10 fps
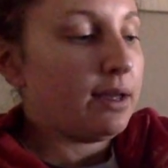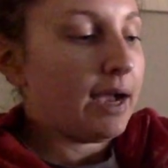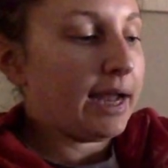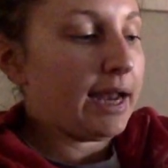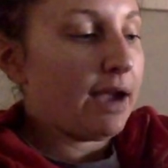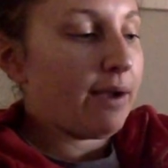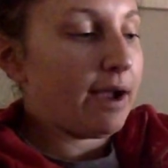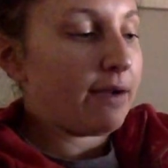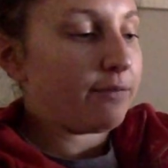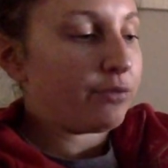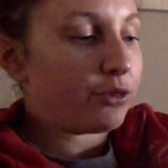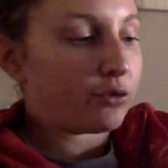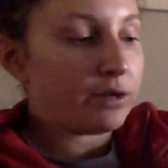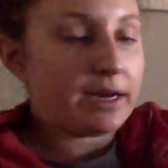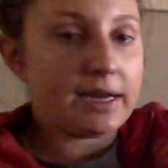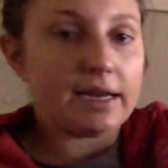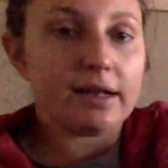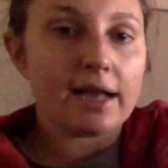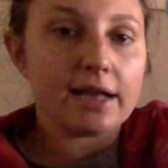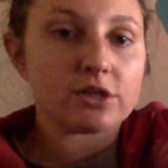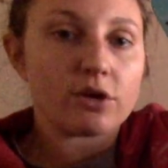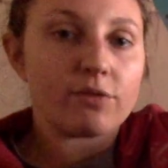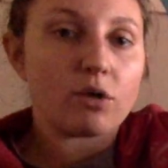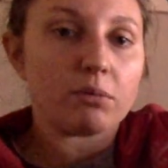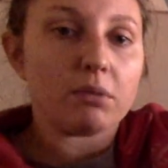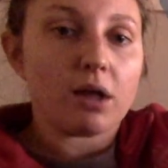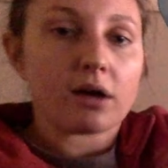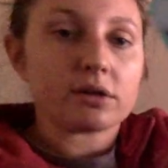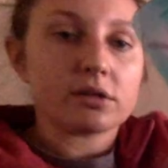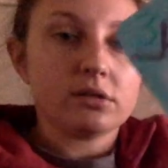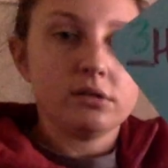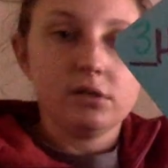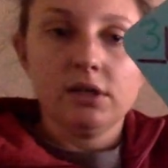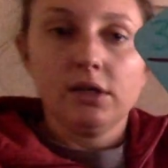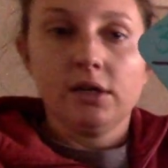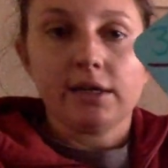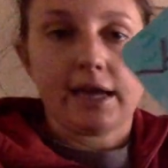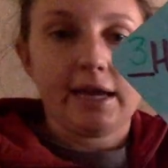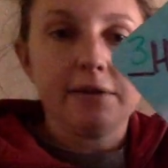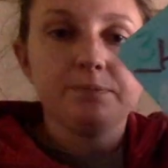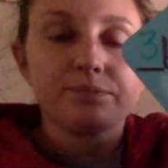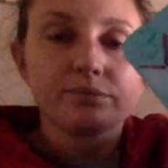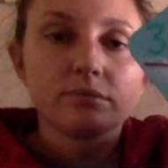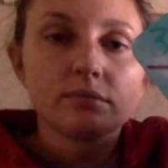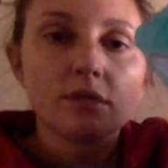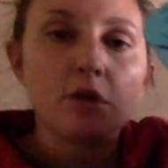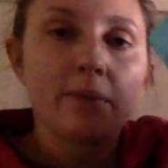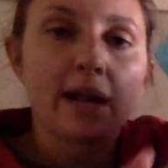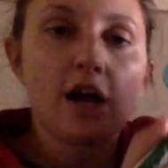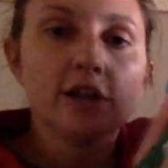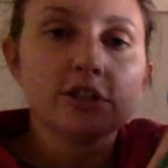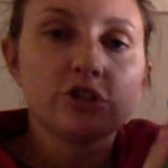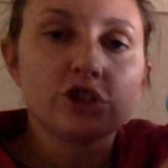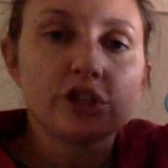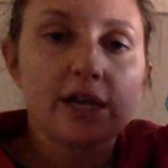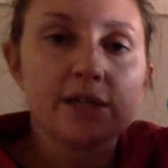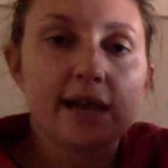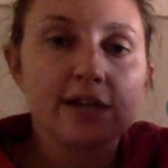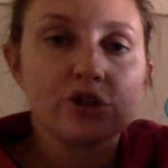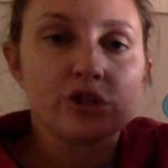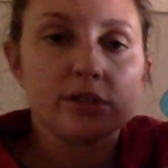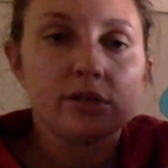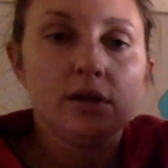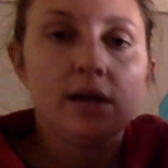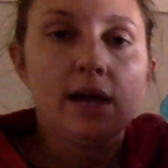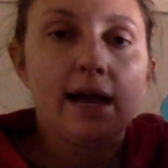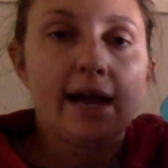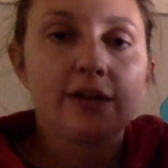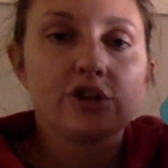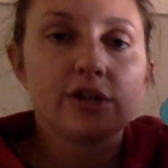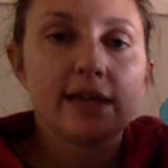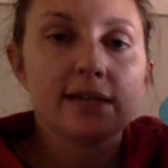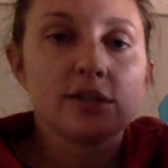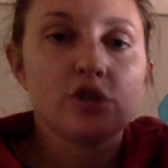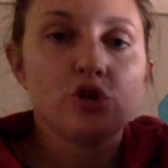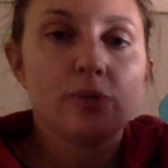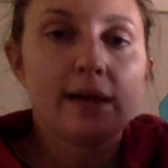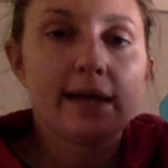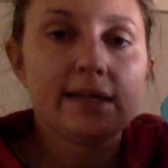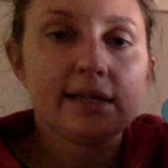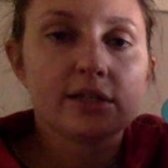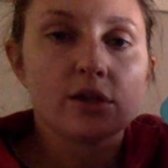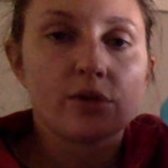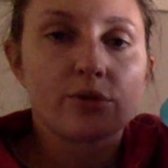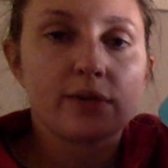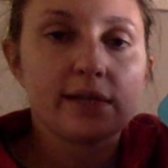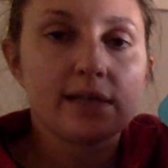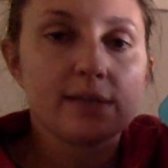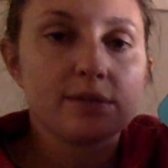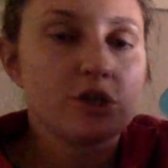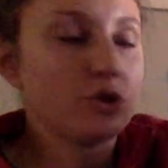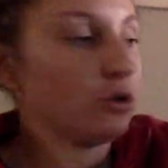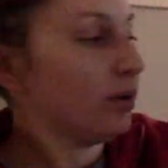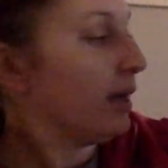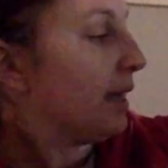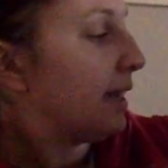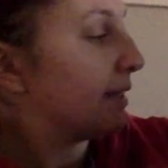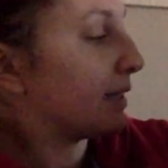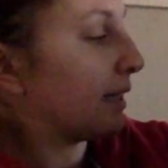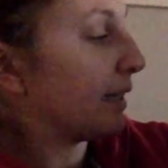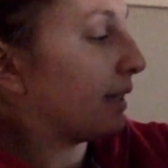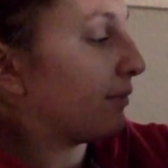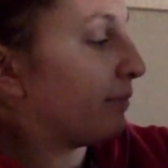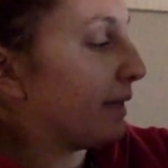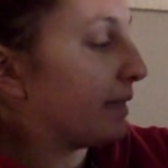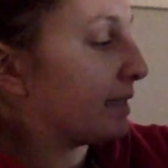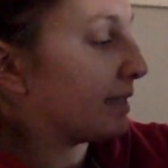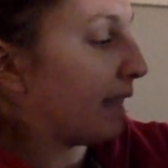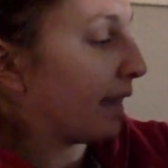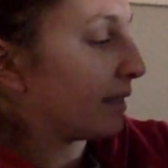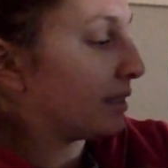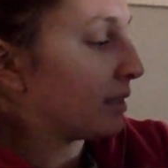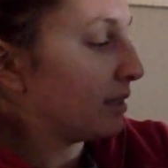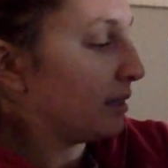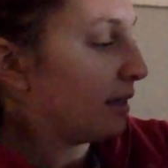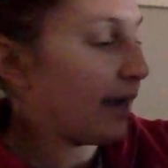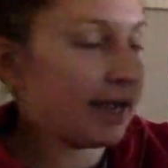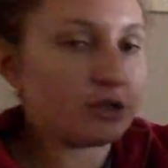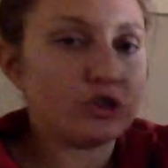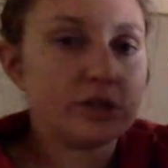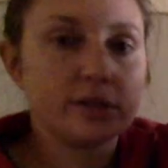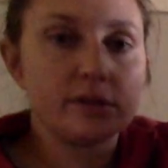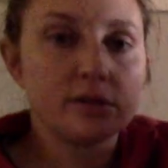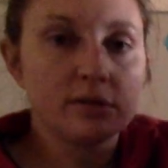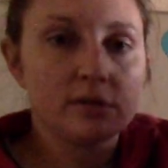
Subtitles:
I now have 3 SO4 blocks, okay? But I also just changed hydrogen. Hydrogen has a 2 behind it, so 3 times 2 is going to give me 6 hydrogens.